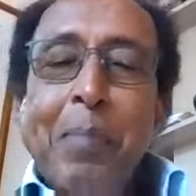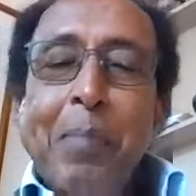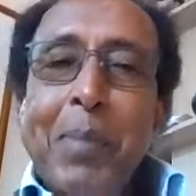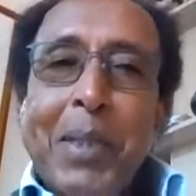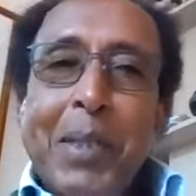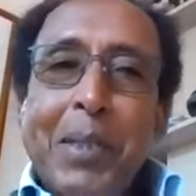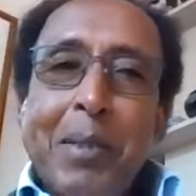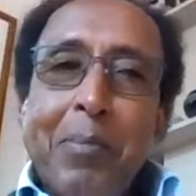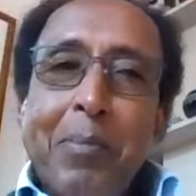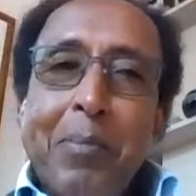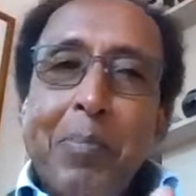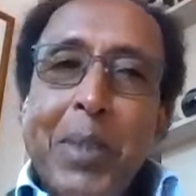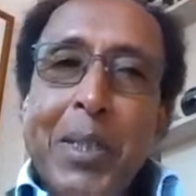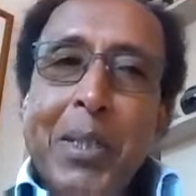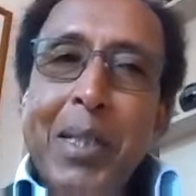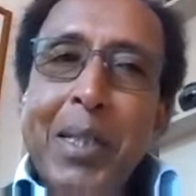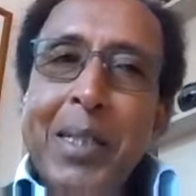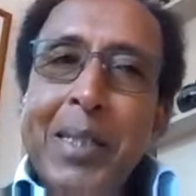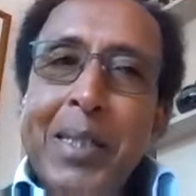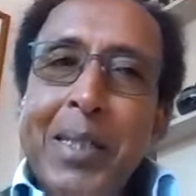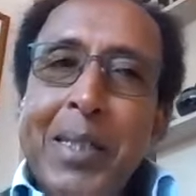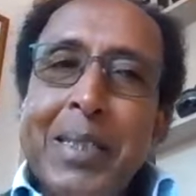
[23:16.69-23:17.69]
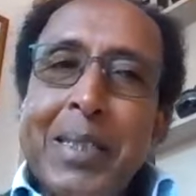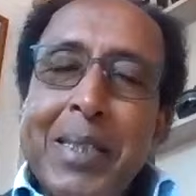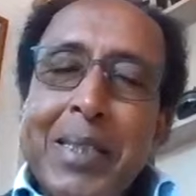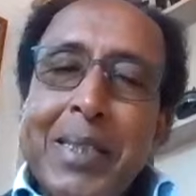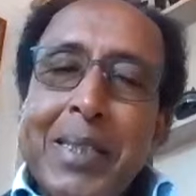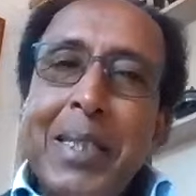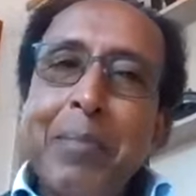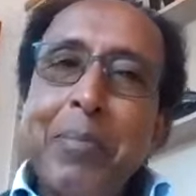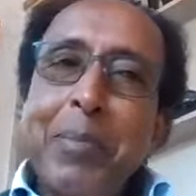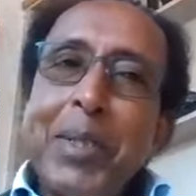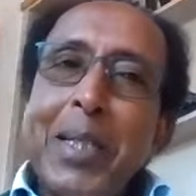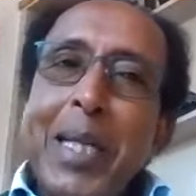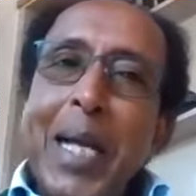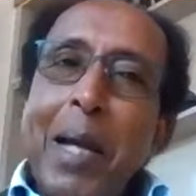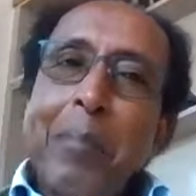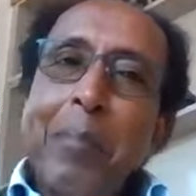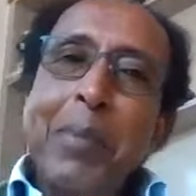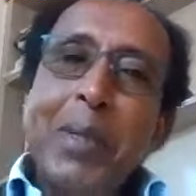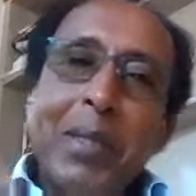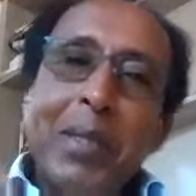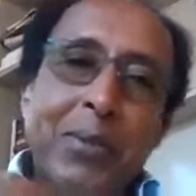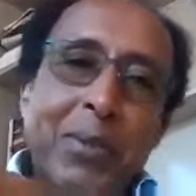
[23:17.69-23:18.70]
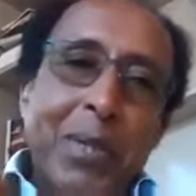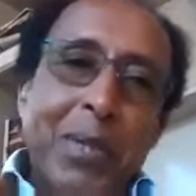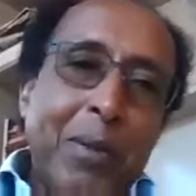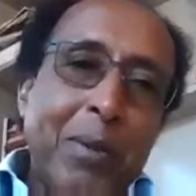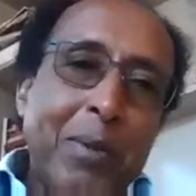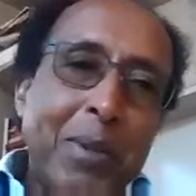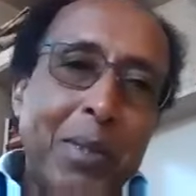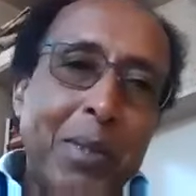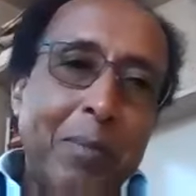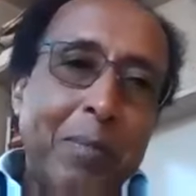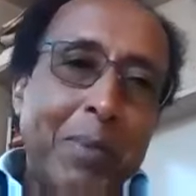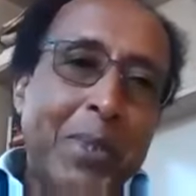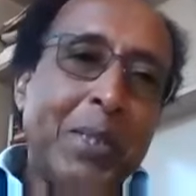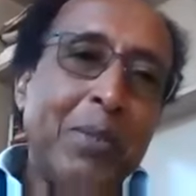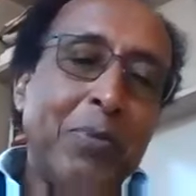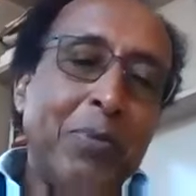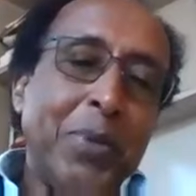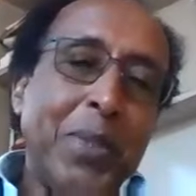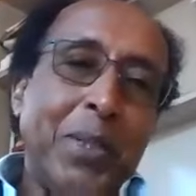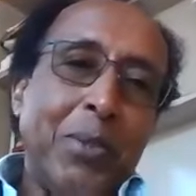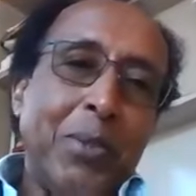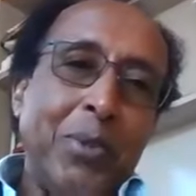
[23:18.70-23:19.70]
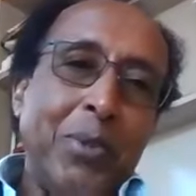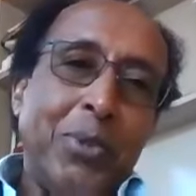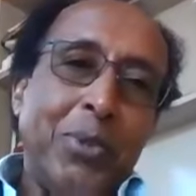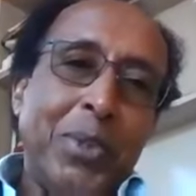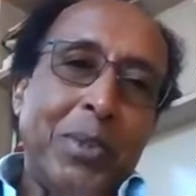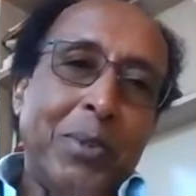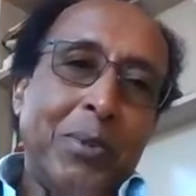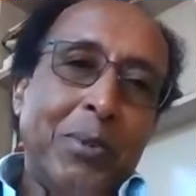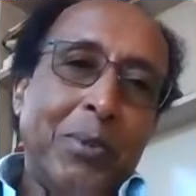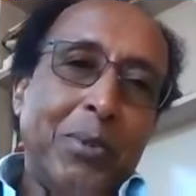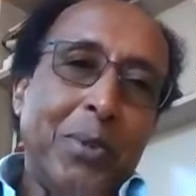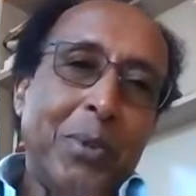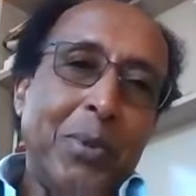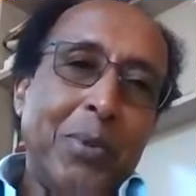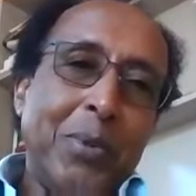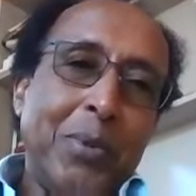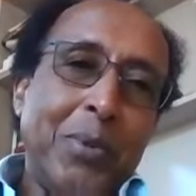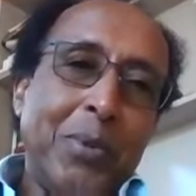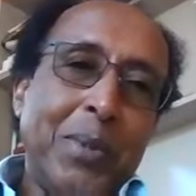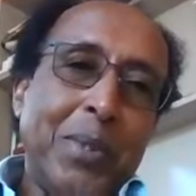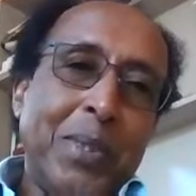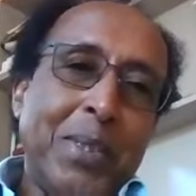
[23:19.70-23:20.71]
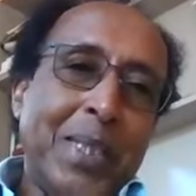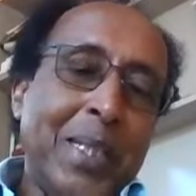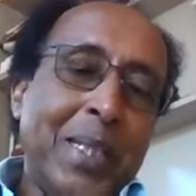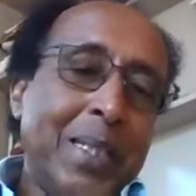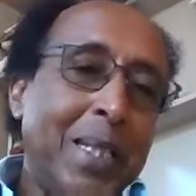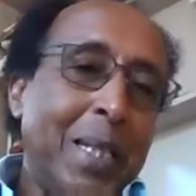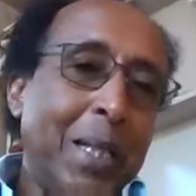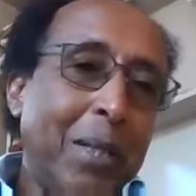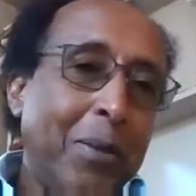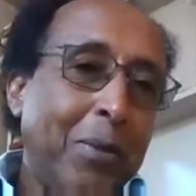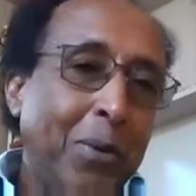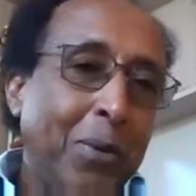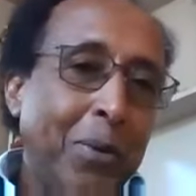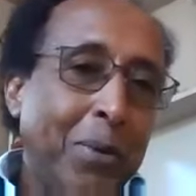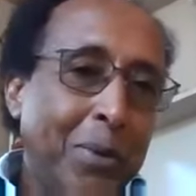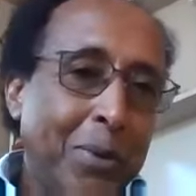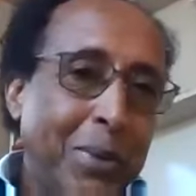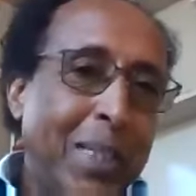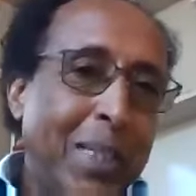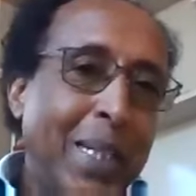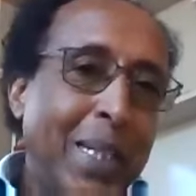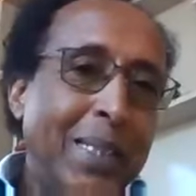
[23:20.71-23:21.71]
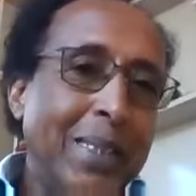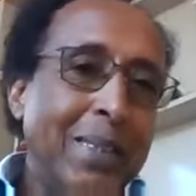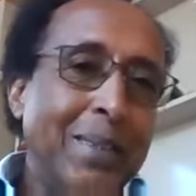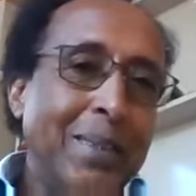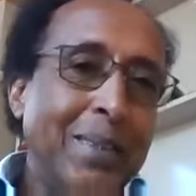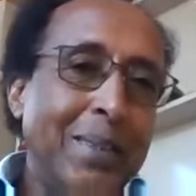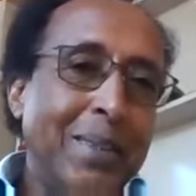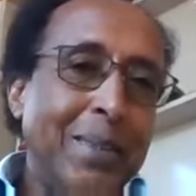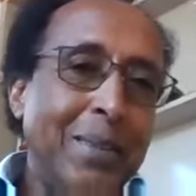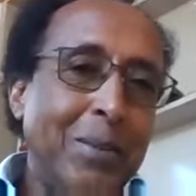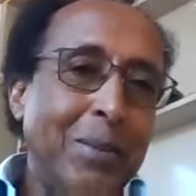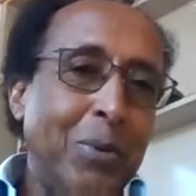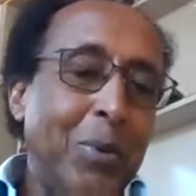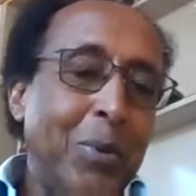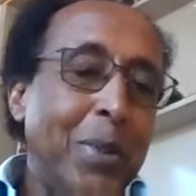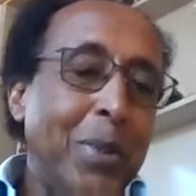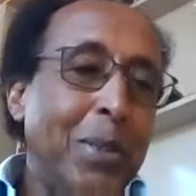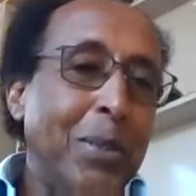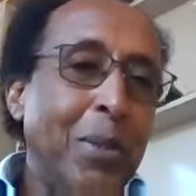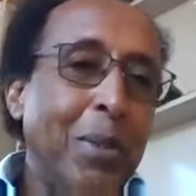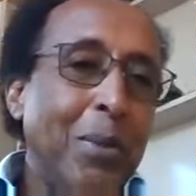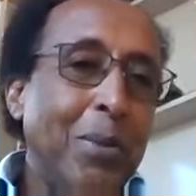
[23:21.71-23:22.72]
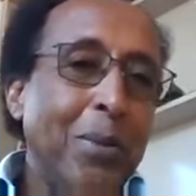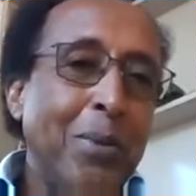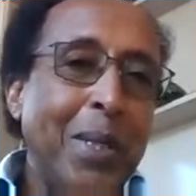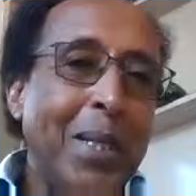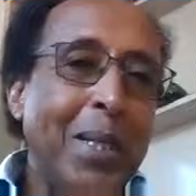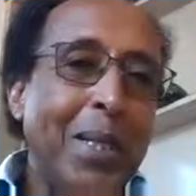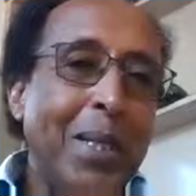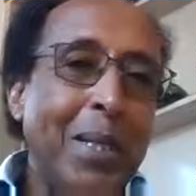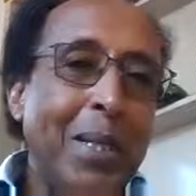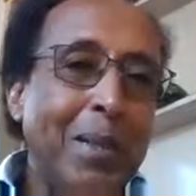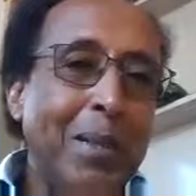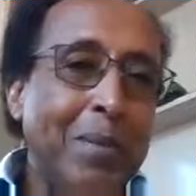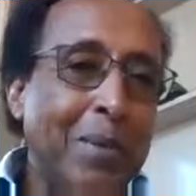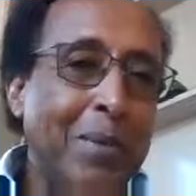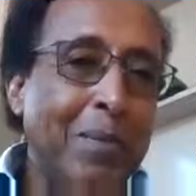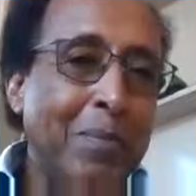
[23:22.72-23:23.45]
But but I think the same thing happened in South in the Pacific region. So is that now all done? Do we know? No, any... it's, a,